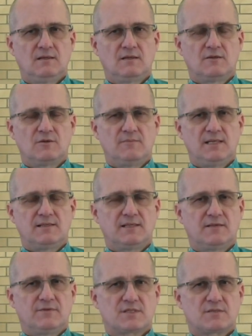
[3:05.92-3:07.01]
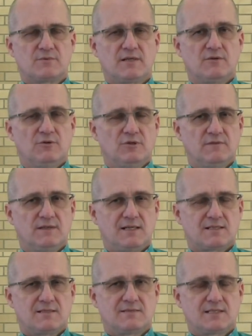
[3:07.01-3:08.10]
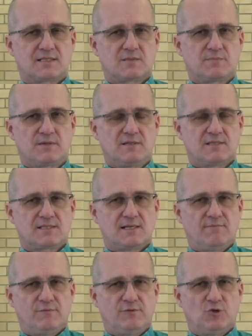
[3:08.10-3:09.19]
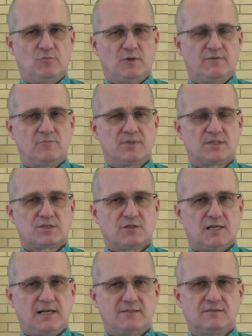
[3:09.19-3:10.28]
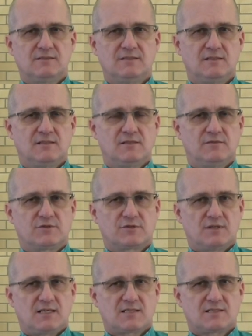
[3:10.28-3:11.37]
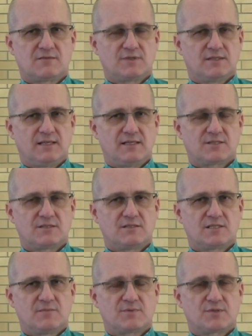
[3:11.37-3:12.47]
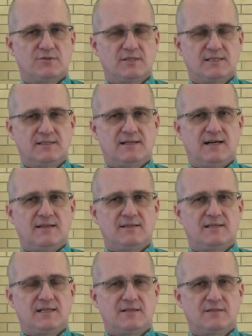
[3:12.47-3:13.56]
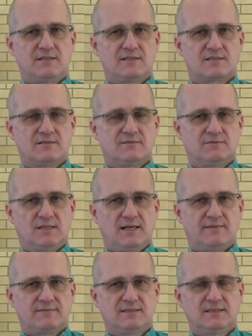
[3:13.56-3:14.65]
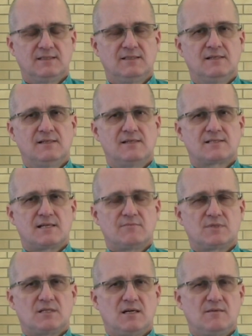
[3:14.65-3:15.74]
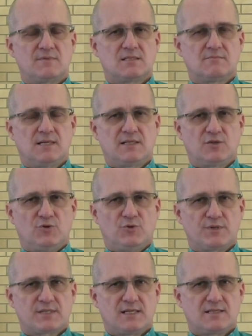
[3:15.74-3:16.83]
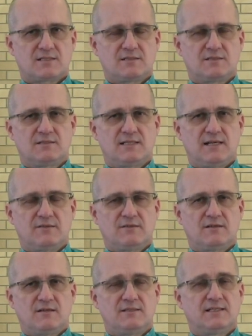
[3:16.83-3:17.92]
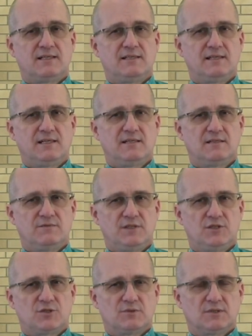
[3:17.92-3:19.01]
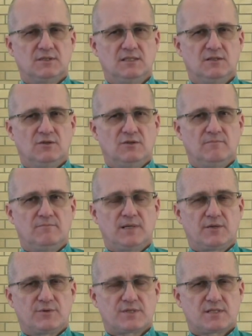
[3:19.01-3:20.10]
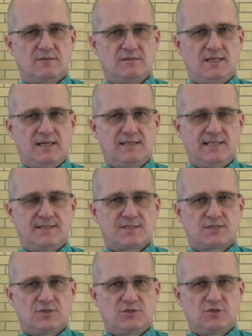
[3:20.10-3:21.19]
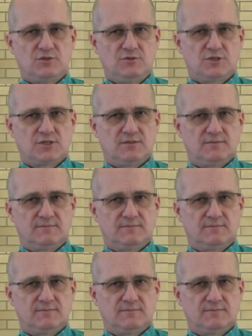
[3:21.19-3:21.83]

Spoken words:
There are many levels where all of us have experienced some form of a betrayal of trust in relationships or in other areas of life. And sometimes it may cause us to doubt not only an individual, but also an institution.